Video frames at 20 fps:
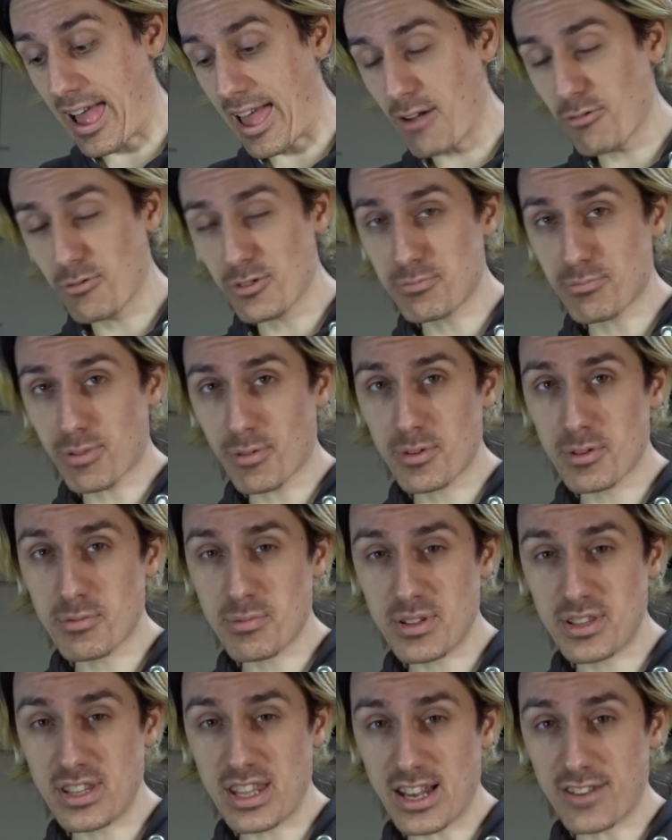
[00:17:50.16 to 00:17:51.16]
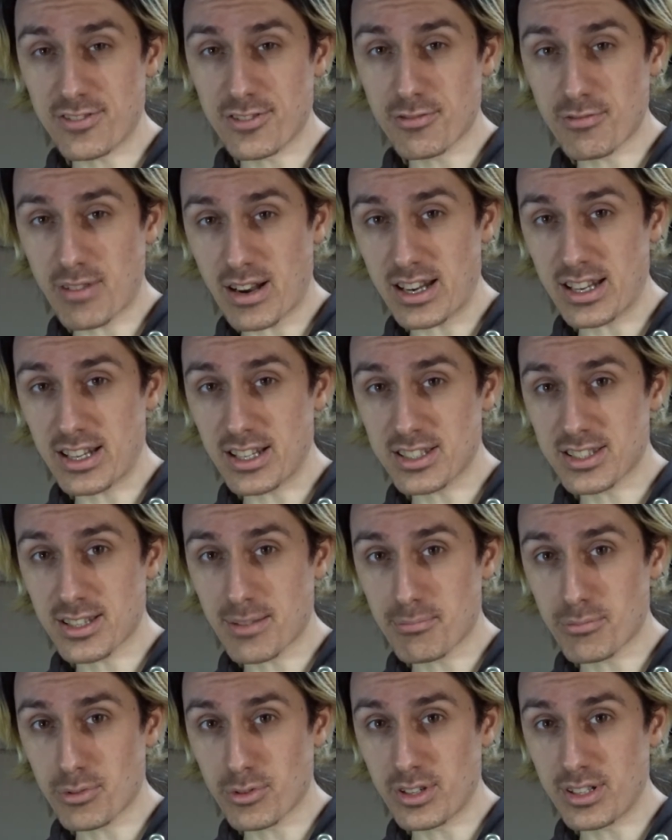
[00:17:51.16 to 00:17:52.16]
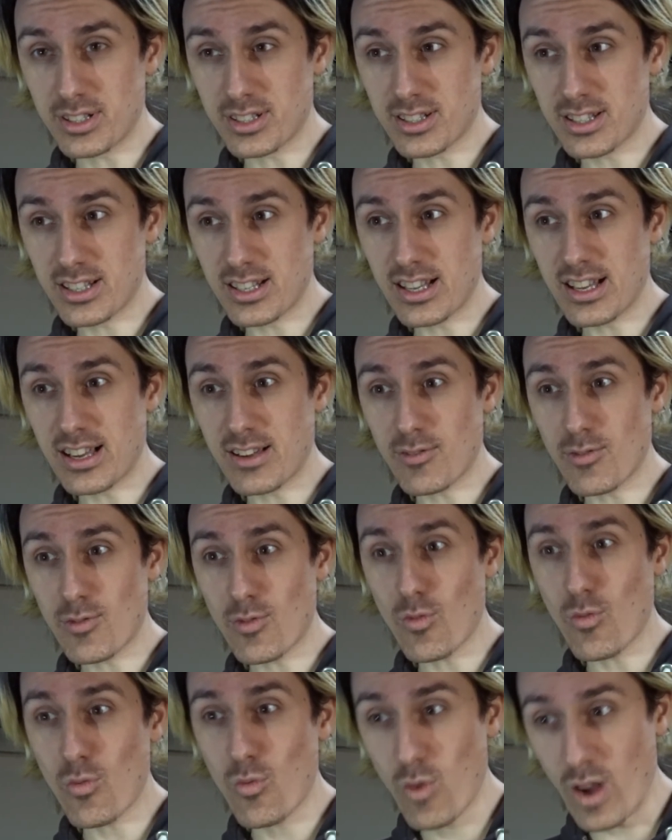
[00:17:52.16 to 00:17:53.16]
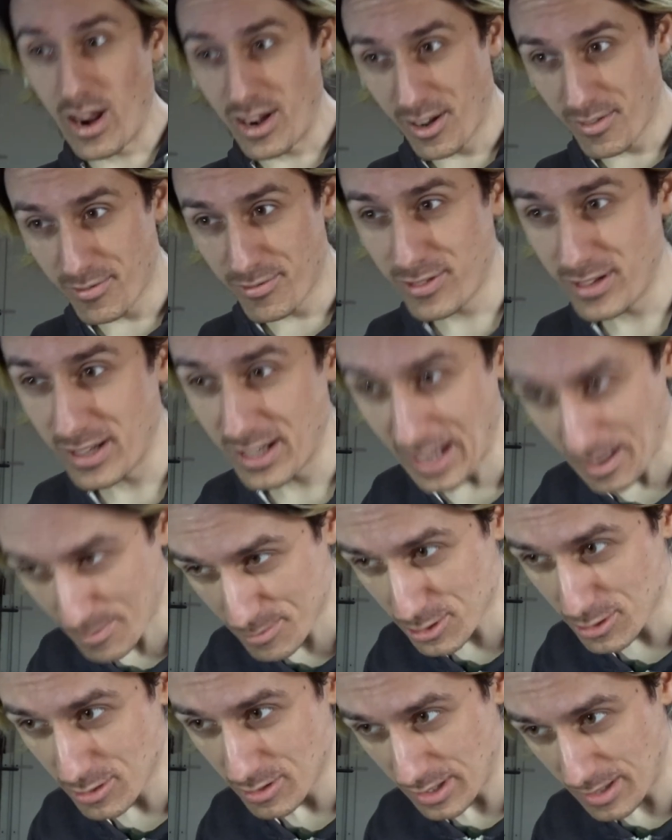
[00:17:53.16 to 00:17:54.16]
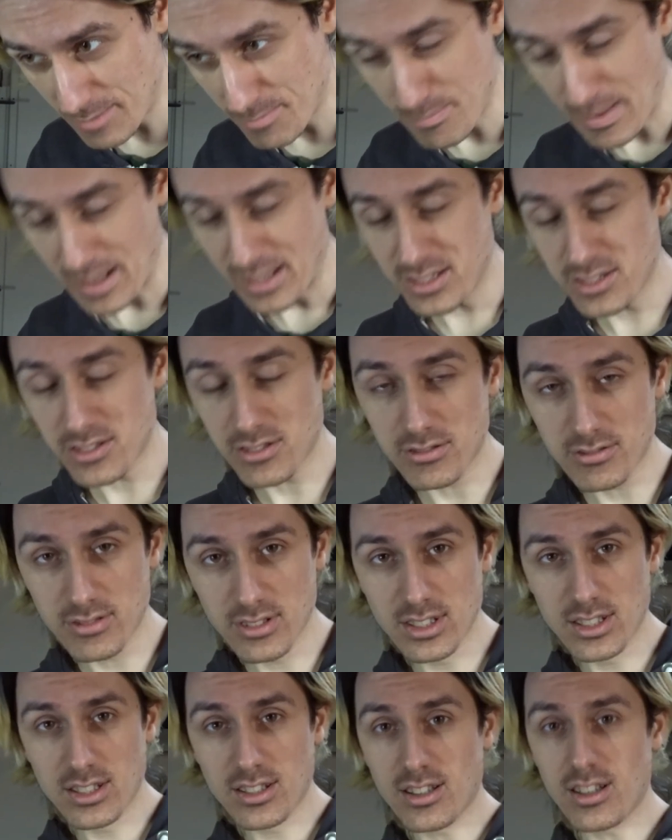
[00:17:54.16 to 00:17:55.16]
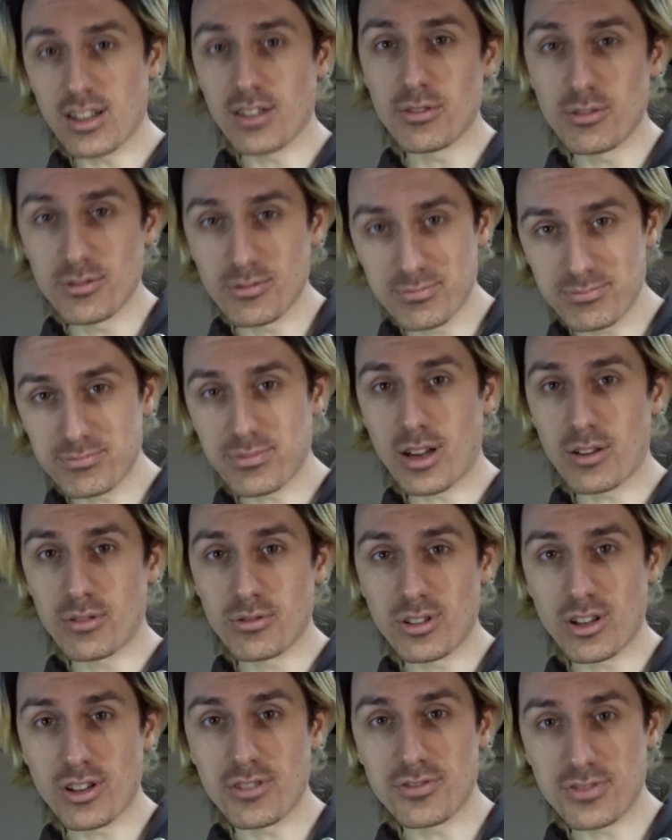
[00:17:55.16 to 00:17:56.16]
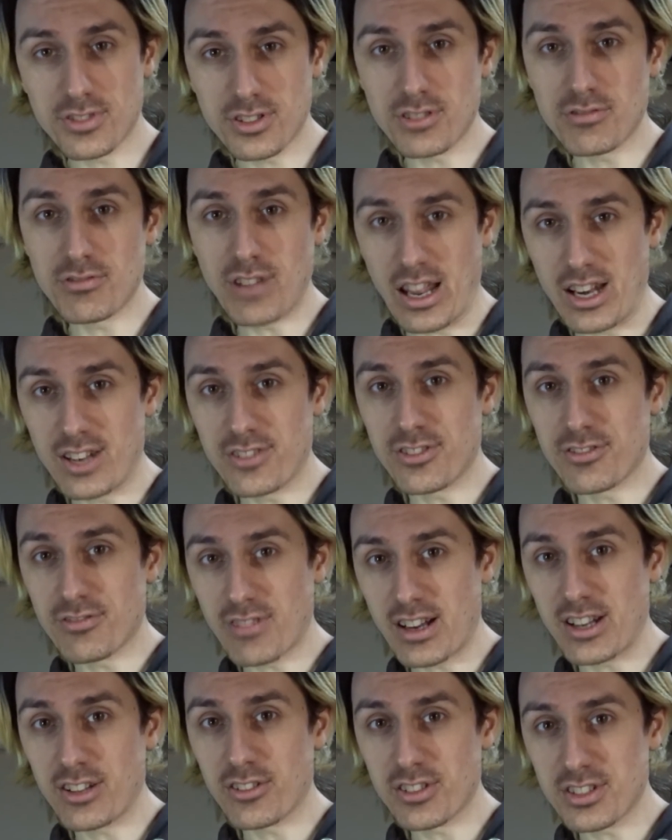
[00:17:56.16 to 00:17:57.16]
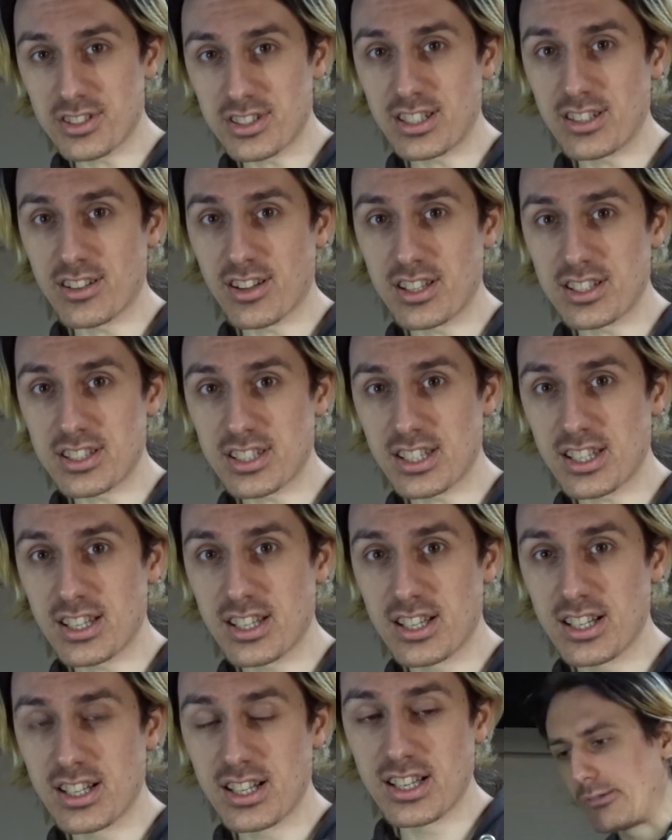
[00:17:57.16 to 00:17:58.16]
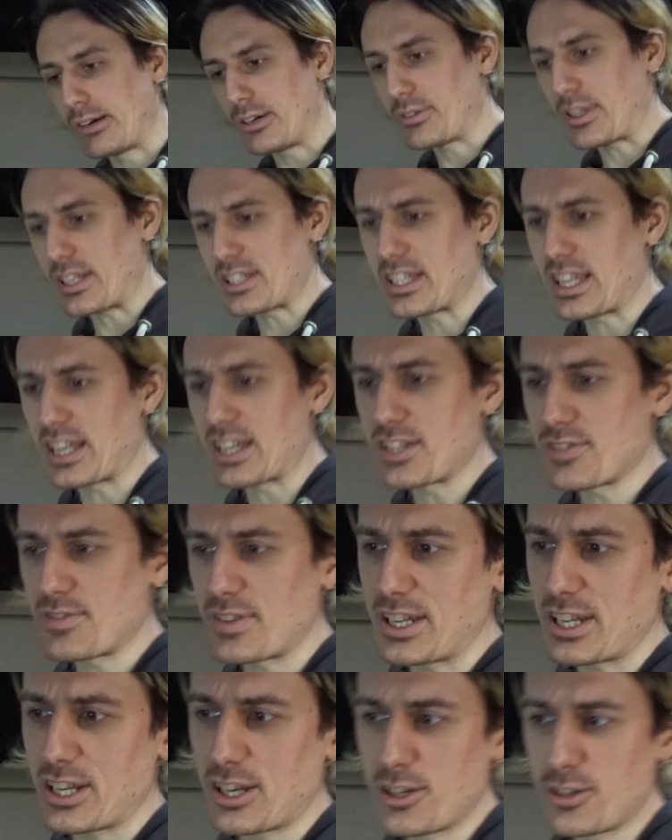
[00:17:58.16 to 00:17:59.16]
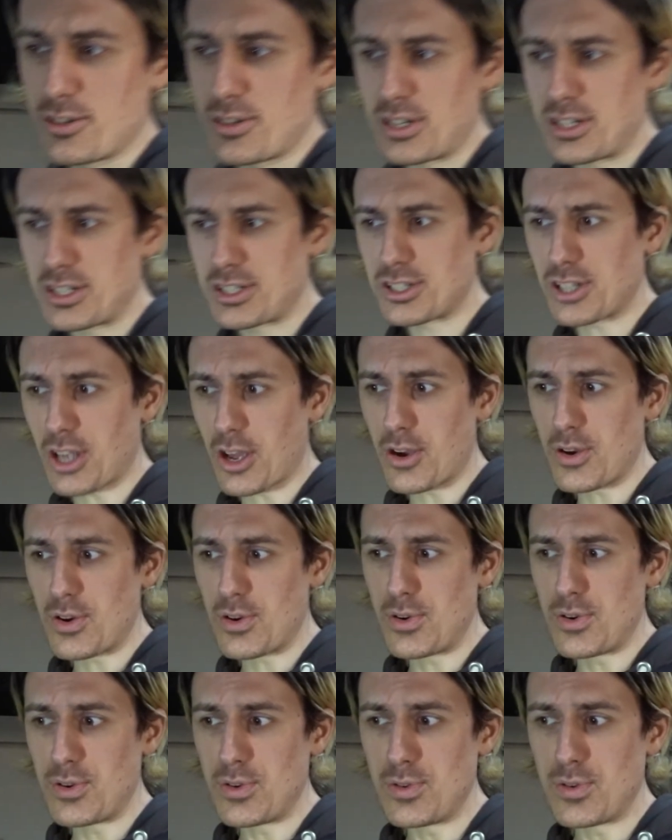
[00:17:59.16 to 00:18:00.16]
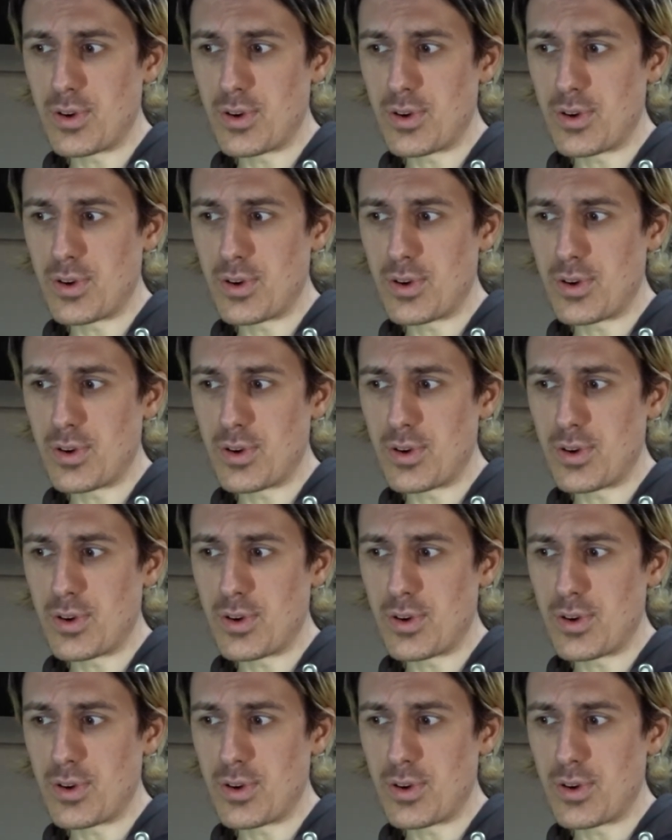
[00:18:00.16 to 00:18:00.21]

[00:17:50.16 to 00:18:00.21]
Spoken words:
would probably be the Elephant Rally at some point. When I'm feeling absolutely mental, I will go for the Elephant Rally on a C90. Well, that's the end of the video, so